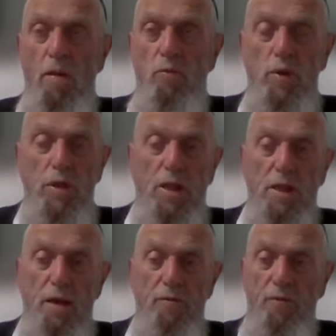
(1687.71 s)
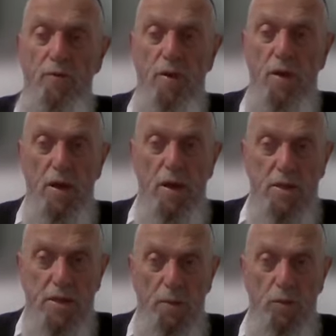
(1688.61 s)
We didn't have
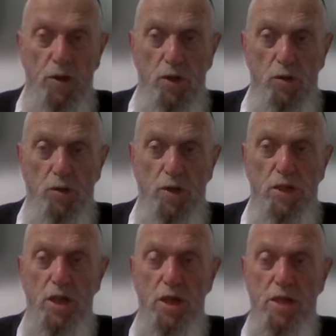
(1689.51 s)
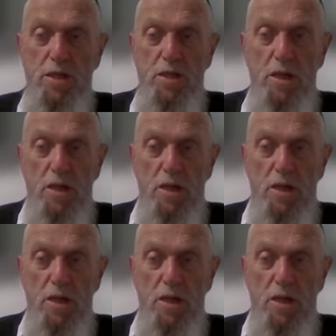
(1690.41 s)
somebody to teach us,